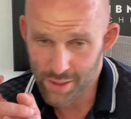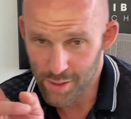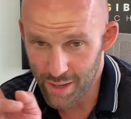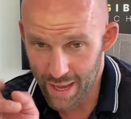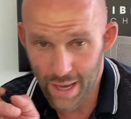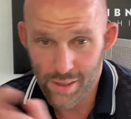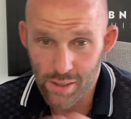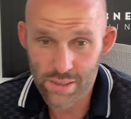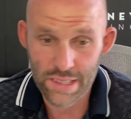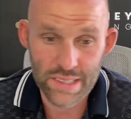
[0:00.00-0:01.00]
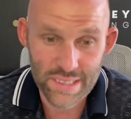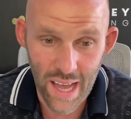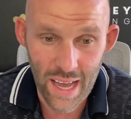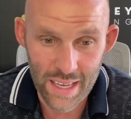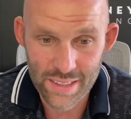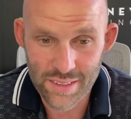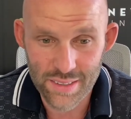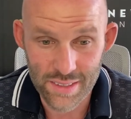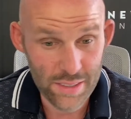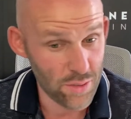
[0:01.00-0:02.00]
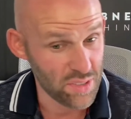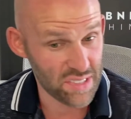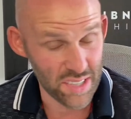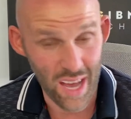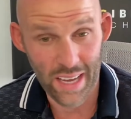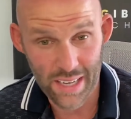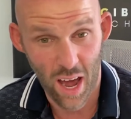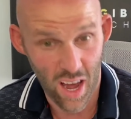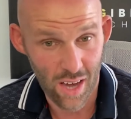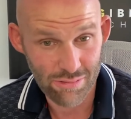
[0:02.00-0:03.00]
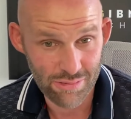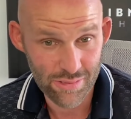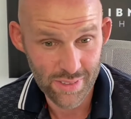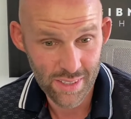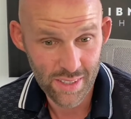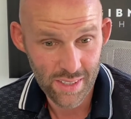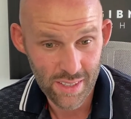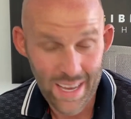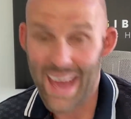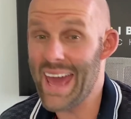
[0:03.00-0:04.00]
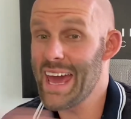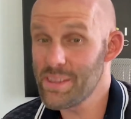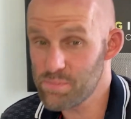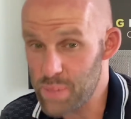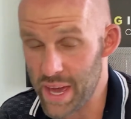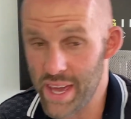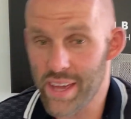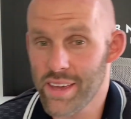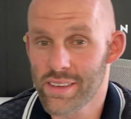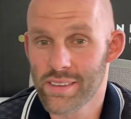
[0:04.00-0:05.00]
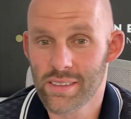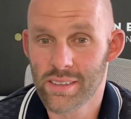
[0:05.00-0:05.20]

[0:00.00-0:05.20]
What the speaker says: adult sides need to sign off and pay?